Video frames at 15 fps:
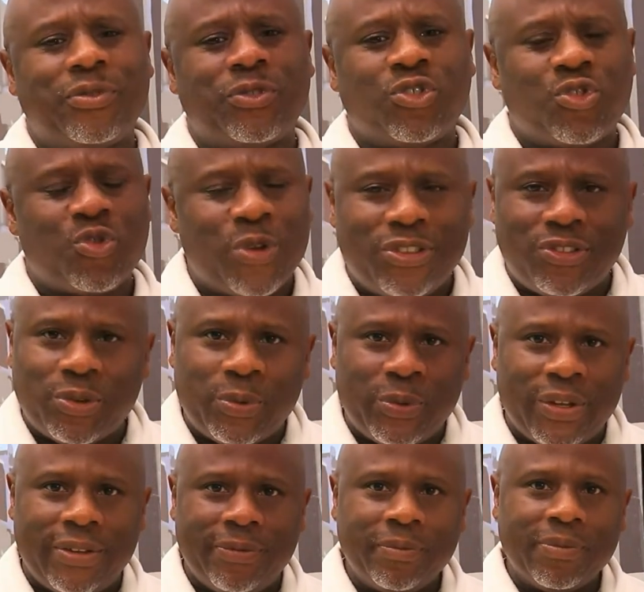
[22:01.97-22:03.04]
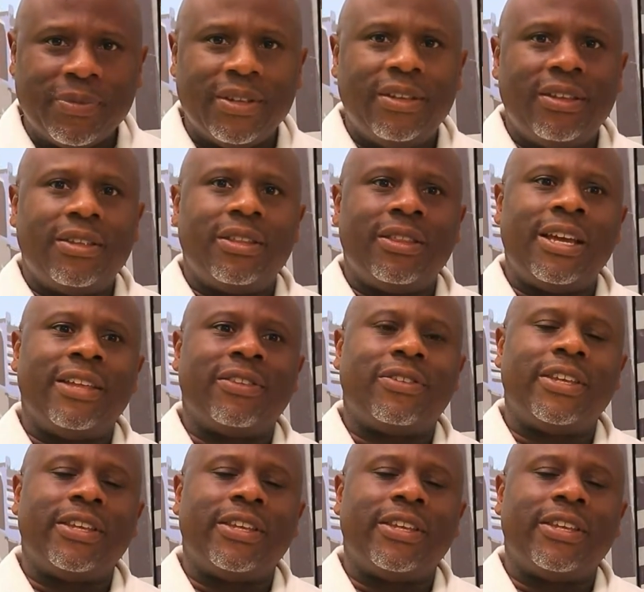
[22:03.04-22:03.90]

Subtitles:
straight away, that